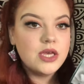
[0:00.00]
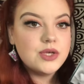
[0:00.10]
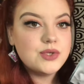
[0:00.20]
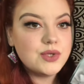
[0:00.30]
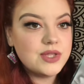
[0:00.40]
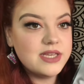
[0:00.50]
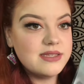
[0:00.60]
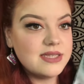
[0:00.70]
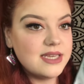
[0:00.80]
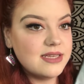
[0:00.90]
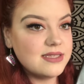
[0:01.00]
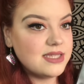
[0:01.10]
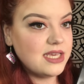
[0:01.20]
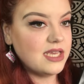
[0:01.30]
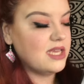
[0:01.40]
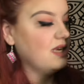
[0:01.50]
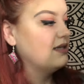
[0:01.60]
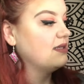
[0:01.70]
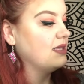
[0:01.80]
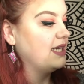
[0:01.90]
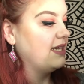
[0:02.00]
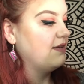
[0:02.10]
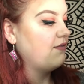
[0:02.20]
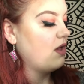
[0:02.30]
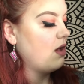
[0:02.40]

So this is the inner sleeve.